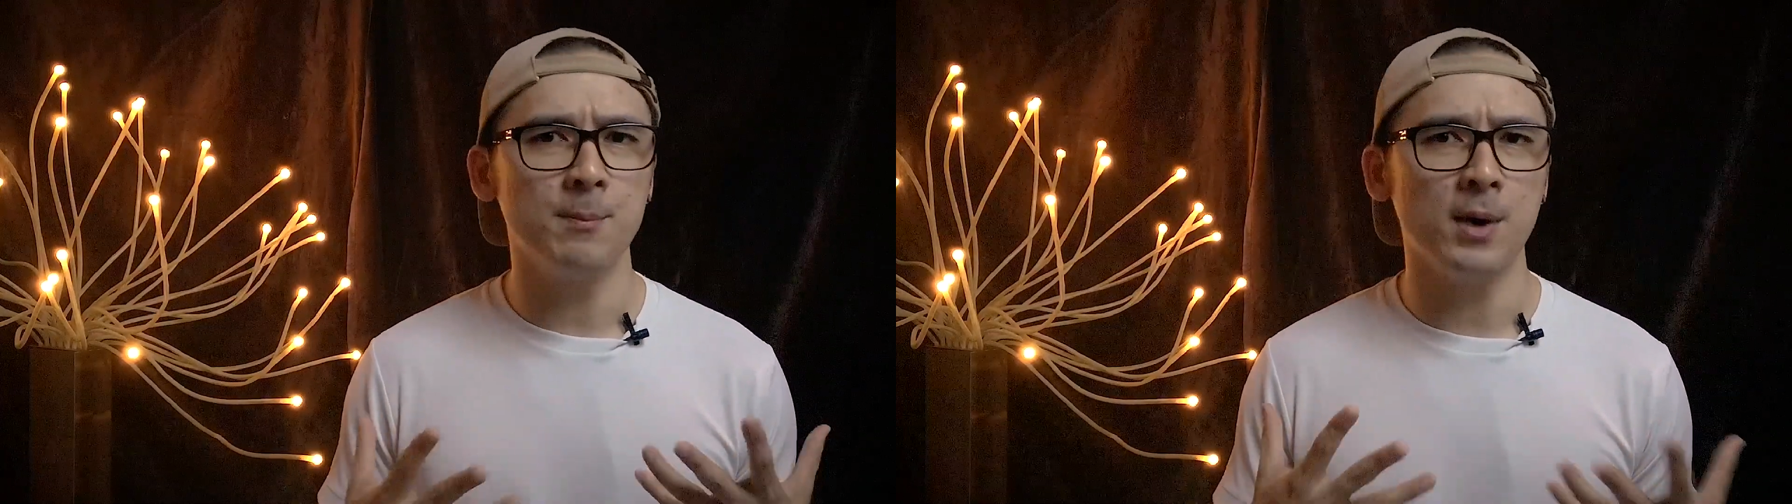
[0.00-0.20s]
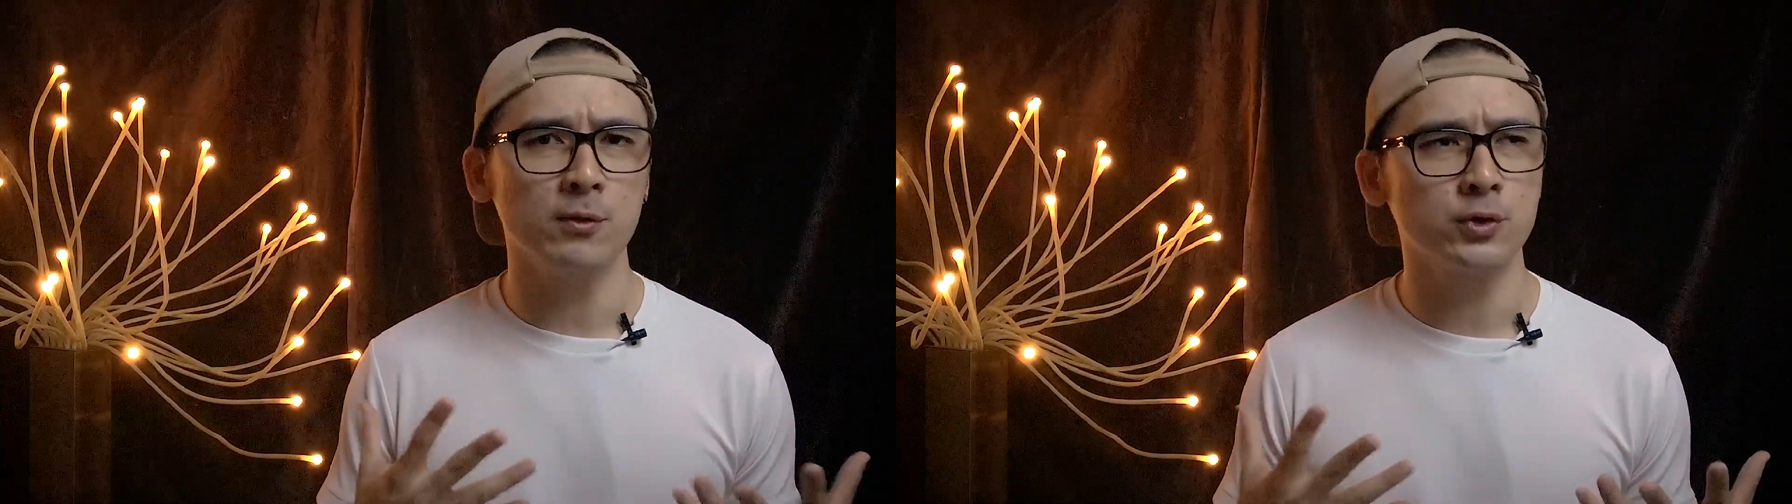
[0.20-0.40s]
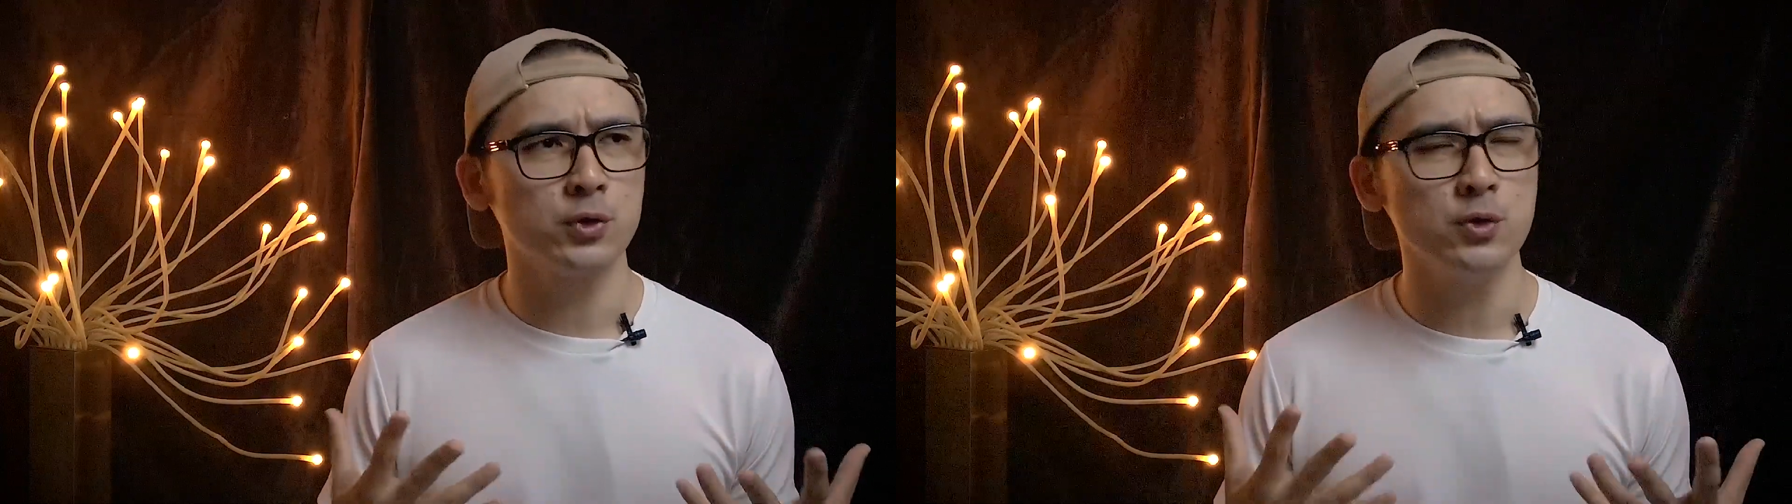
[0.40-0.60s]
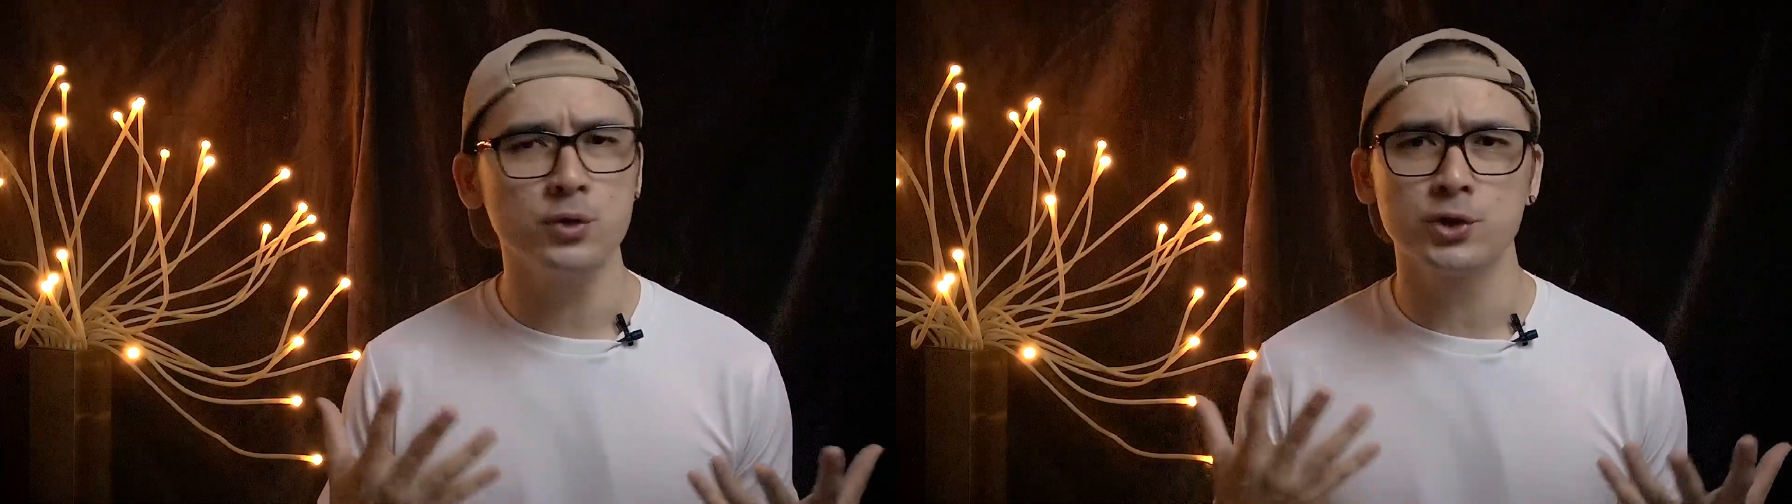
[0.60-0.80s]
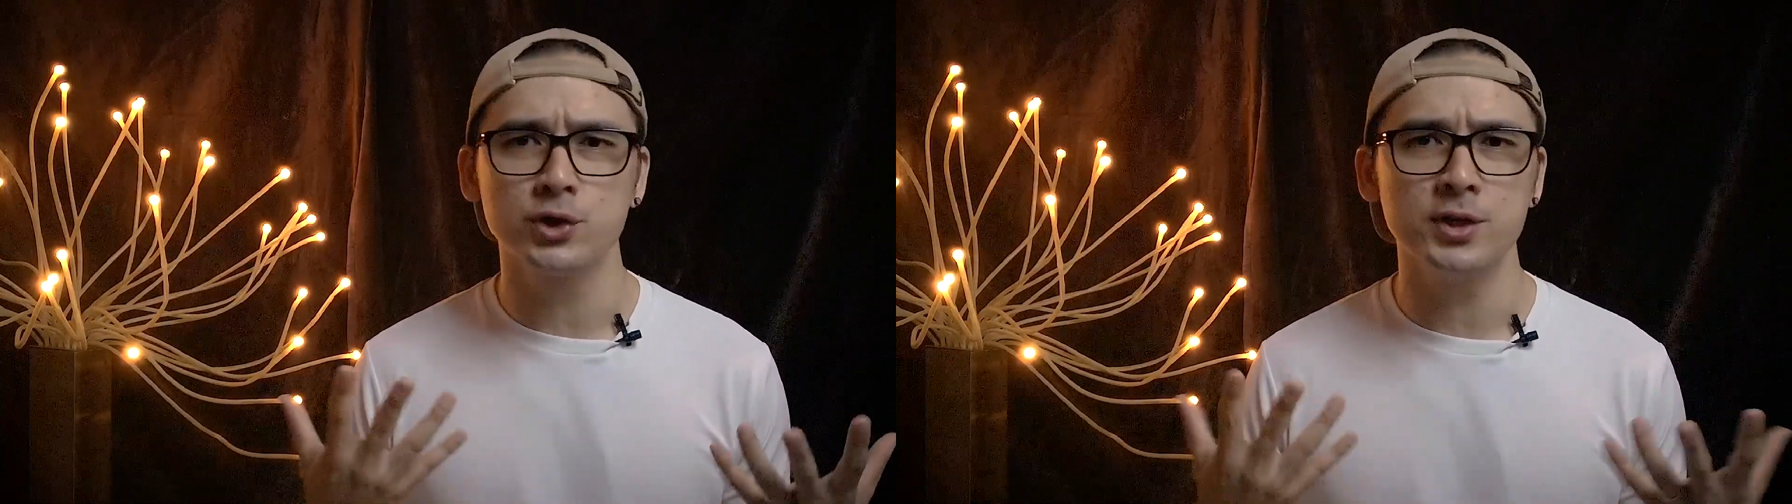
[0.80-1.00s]
about 2
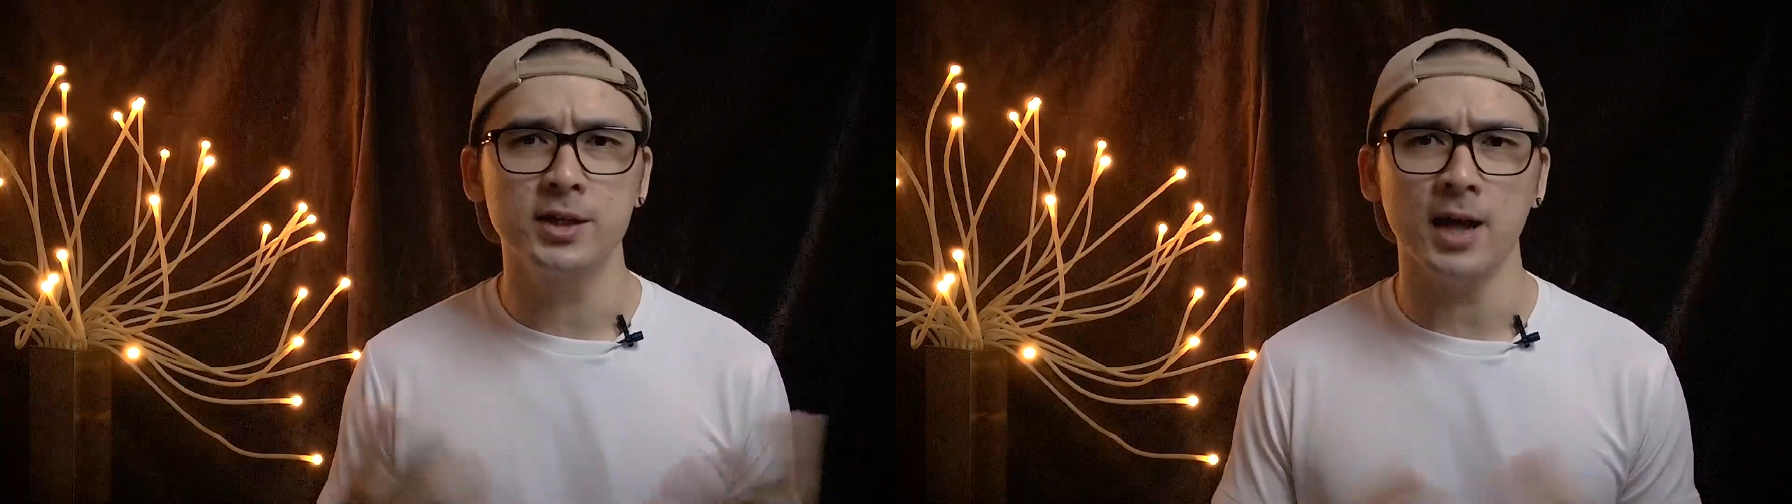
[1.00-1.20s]
to 3